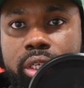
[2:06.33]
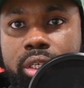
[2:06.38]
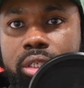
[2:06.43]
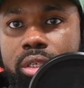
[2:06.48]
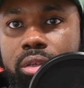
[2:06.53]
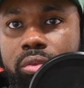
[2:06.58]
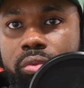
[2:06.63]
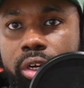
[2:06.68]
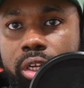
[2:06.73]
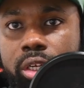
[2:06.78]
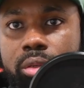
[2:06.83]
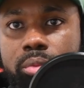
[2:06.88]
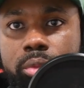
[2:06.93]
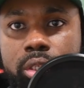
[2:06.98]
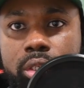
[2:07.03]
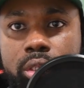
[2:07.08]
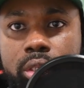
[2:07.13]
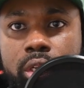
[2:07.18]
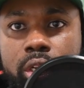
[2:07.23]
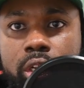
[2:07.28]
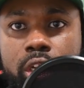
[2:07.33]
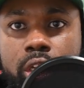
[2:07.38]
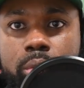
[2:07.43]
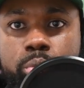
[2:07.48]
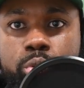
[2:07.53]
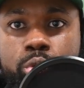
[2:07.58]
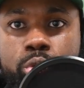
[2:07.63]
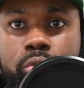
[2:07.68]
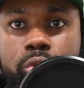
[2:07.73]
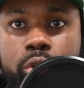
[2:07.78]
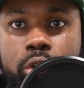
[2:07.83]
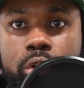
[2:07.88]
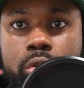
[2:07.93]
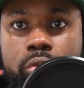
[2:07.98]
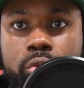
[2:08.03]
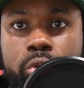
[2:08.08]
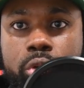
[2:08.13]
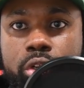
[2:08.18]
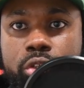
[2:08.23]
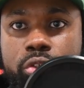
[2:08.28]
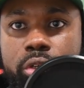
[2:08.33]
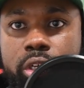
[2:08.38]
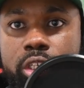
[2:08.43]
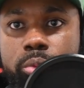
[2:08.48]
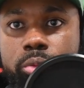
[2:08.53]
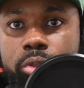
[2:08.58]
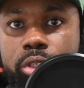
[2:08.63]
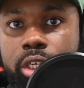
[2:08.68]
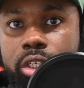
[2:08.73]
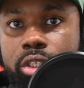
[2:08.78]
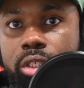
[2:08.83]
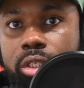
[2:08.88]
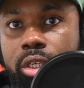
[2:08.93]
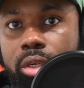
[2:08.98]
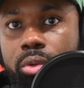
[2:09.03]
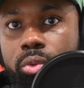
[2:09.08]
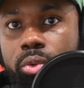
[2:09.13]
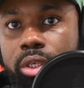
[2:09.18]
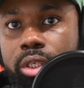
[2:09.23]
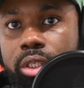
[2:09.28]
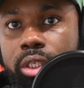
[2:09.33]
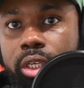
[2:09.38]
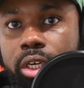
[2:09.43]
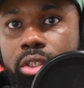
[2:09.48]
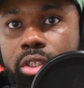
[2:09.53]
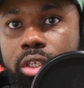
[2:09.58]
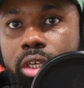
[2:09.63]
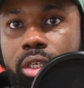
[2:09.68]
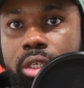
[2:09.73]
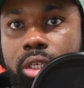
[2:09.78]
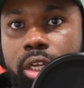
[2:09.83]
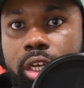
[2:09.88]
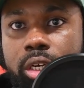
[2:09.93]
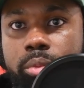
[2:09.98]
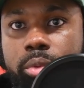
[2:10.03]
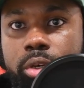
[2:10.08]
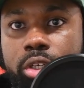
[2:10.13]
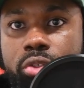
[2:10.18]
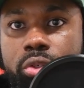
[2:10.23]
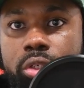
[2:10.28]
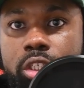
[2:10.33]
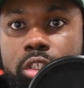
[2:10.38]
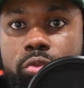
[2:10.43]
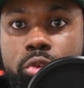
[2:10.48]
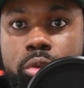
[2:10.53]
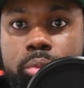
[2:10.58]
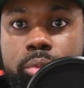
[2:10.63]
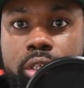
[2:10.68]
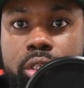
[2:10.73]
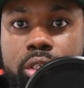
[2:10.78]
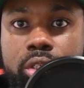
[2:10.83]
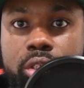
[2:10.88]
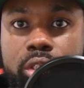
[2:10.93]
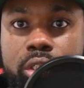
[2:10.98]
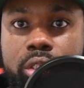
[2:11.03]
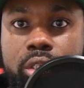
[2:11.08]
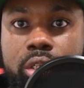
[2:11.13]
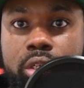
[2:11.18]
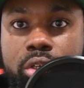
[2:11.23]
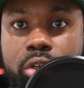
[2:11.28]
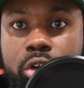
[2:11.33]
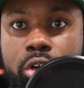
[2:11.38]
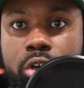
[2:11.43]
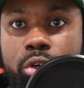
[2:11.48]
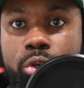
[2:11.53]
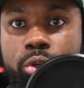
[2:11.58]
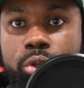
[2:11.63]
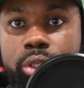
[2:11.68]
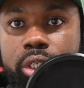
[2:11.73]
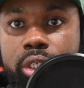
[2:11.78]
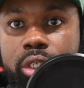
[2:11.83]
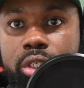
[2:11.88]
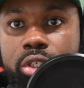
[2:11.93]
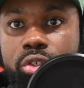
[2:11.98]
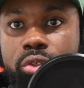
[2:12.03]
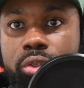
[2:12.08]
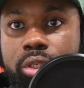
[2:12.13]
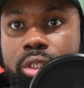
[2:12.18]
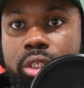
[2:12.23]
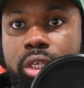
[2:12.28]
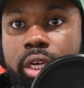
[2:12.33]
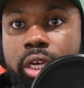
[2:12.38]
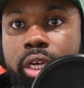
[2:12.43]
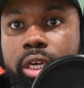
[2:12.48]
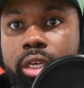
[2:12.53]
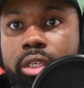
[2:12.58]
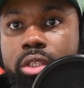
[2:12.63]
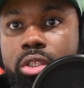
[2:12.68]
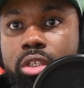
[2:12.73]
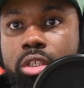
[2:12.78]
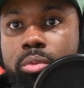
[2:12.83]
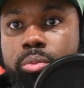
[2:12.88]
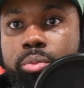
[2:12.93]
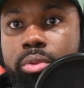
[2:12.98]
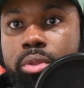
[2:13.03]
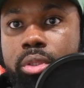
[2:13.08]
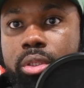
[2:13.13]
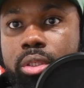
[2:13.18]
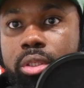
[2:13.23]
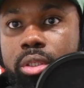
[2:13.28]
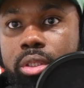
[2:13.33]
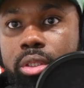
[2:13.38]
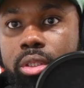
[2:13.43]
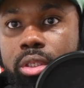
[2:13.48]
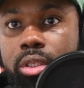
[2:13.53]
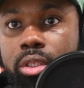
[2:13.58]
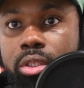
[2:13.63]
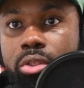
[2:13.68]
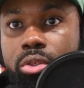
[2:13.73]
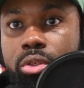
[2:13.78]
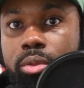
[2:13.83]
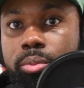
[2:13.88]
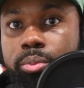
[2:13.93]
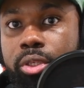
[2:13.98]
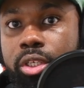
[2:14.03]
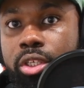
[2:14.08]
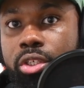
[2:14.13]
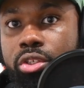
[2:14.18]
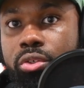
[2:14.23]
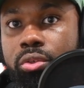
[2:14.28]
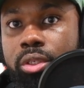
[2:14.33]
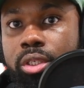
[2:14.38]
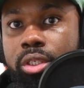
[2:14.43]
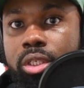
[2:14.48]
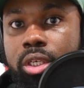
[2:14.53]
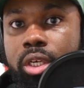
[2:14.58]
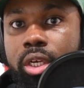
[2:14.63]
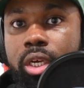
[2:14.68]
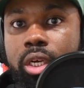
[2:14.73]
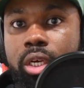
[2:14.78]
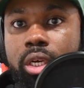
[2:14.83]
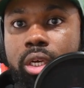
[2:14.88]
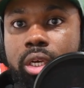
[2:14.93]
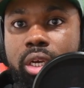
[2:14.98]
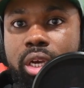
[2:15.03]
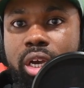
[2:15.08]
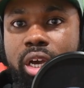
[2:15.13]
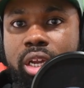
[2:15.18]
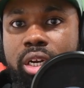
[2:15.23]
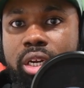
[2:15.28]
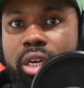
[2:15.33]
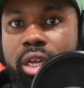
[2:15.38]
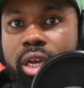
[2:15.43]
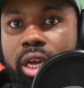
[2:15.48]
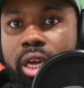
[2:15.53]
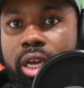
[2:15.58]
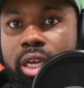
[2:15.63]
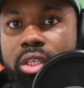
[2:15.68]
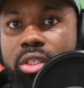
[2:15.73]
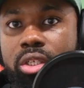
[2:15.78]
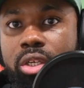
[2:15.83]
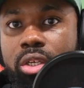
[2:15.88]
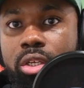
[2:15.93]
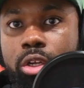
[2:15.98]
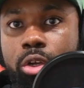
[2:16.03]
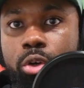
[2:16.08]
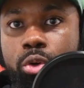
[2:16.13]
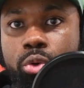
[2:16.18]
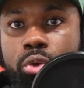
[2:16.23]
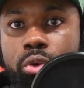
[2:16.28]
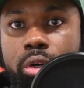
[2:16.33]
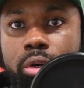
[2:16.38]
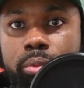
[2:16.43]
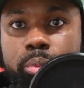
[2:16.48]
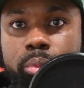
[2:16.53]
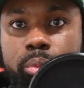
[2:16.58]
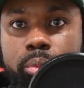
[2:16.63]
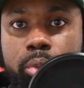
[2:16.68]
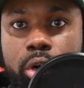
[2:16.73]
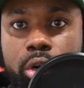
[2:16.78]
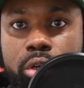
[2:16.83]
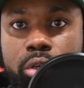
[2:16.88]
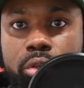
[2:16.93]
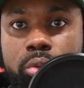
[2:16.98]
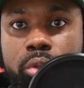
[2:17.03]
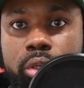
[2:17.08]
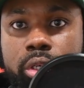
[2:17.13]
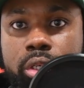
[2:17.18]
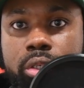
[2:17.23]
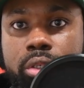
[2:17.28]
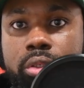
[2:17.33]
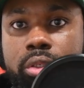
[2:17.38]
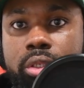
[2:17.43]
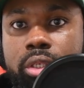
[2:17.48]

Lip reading: development, improve the overall transportation network in downtown Atlanta by transforming existing car-oriented streets into complete streets, and enhance a local MARTA rail